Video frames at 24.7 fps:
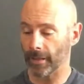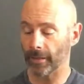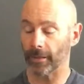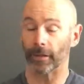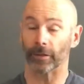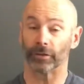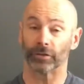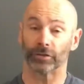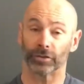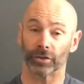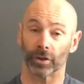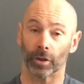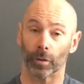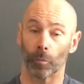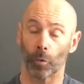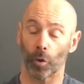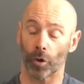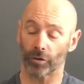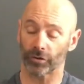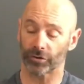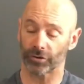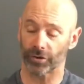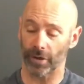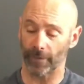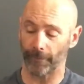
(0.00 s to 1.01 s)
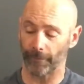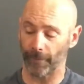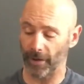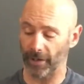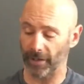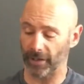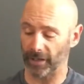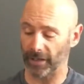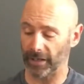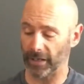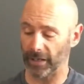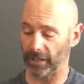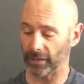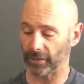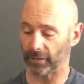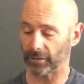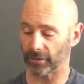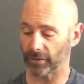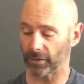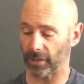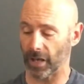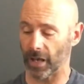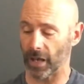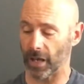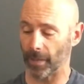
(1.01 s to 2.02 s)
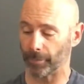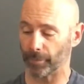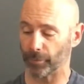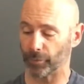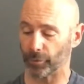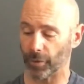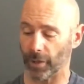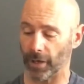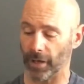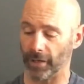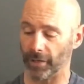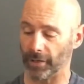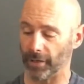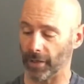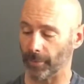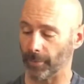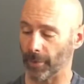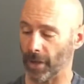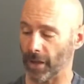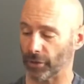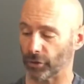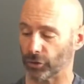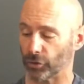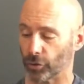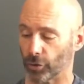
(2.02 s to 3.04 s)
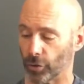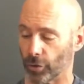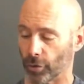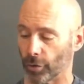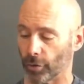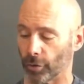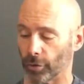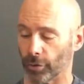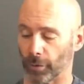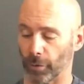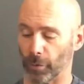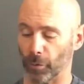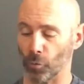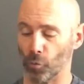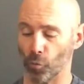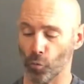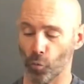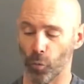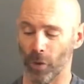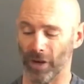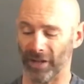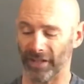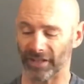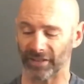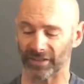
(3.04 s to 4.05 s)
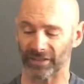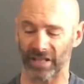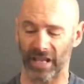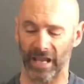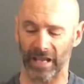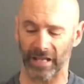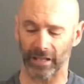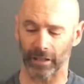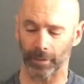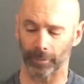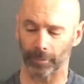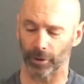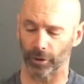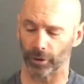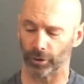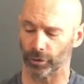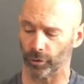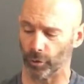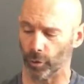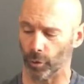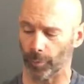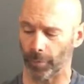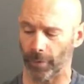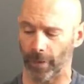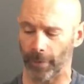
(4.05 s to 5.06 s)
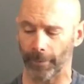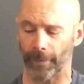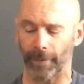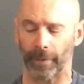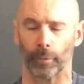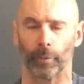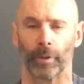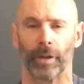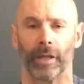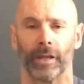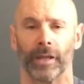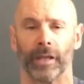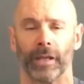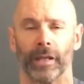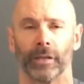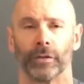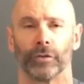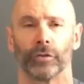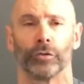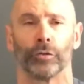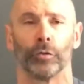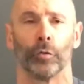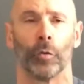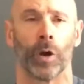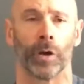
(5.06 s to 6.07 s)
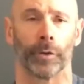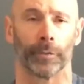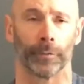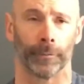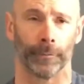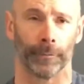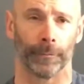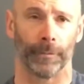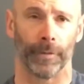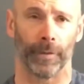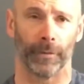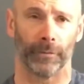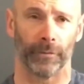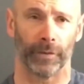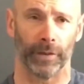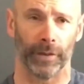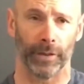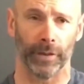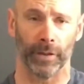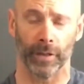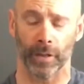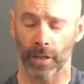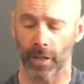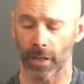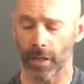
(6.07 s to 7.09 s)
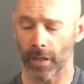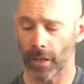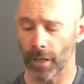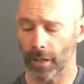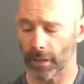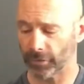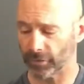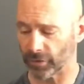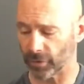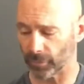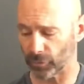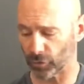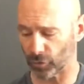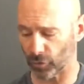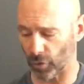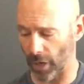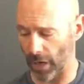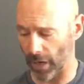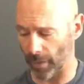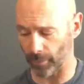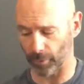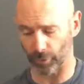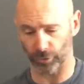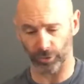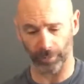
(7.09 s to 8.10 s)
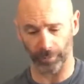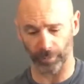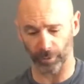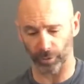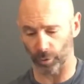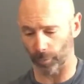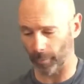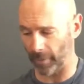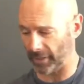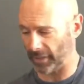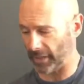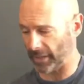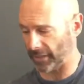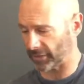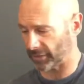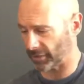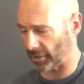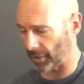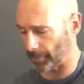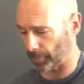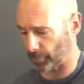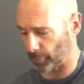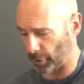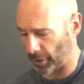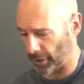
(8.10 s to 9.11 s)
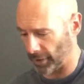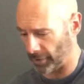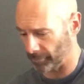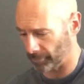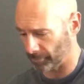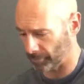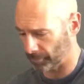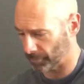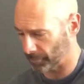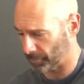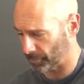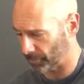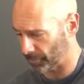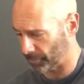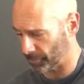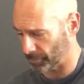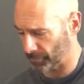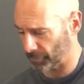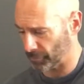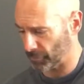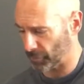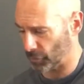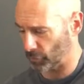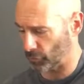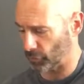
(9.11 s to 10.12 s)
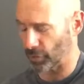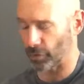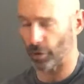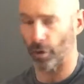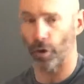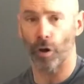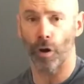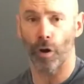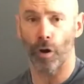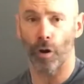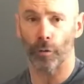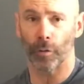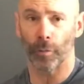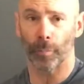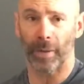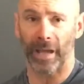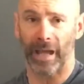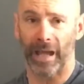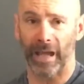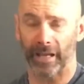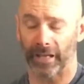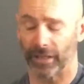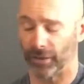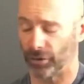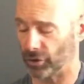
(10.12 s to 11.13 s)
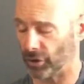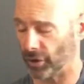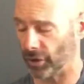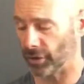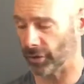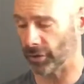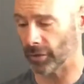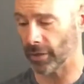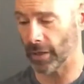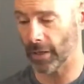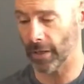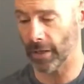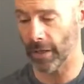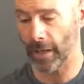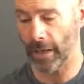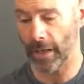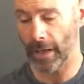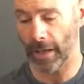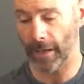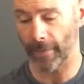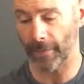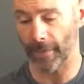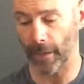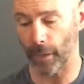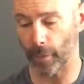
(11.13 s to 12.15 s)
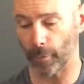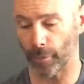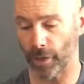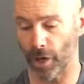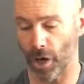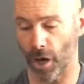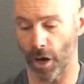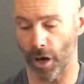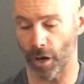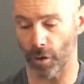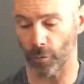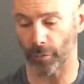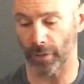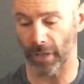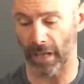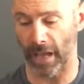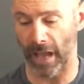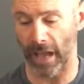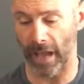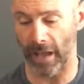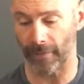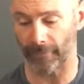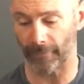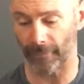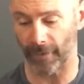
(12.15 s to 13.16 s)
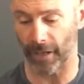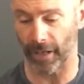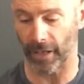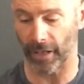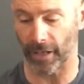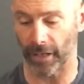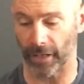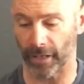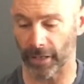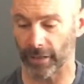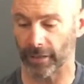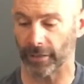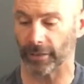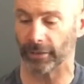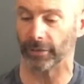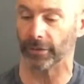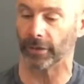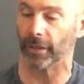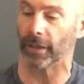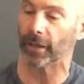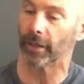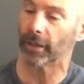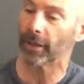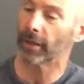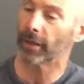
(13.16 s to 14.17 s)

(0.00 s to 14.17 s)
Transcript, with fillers: There's still more stuff I can get to upgrade, and I'm not sure when exactly I'm going to do it, but I'm thinking when I hit 250 subscribers, I'm going to do my next upgrade. Get rid of all the packaging. And there we are. We have a